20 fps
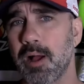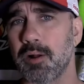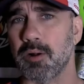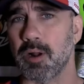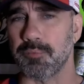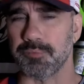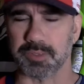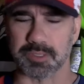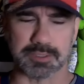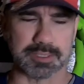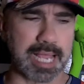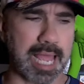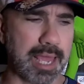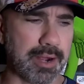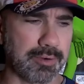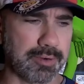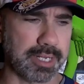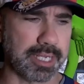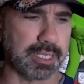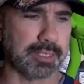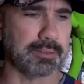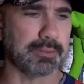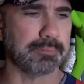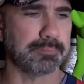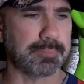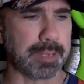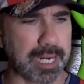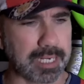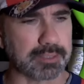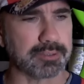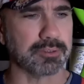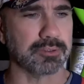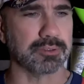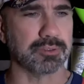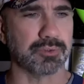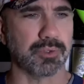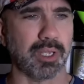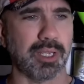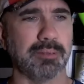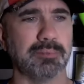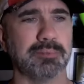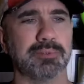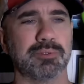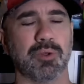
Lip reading: out on the Saturday Panther stream,